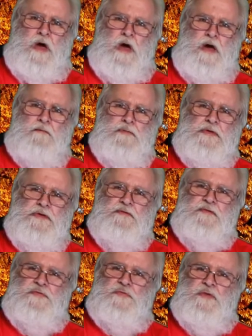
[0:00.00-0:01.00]
I
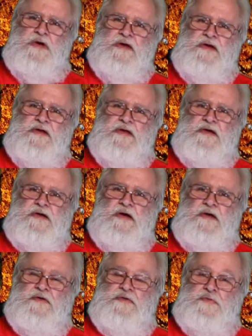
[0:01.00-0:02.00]
believe it's rated at
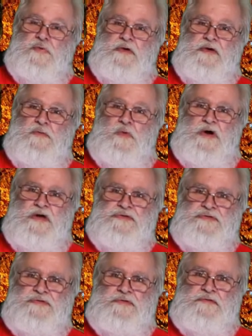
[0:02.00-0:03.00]
120
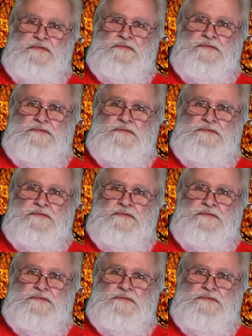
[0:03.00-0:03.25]
watts.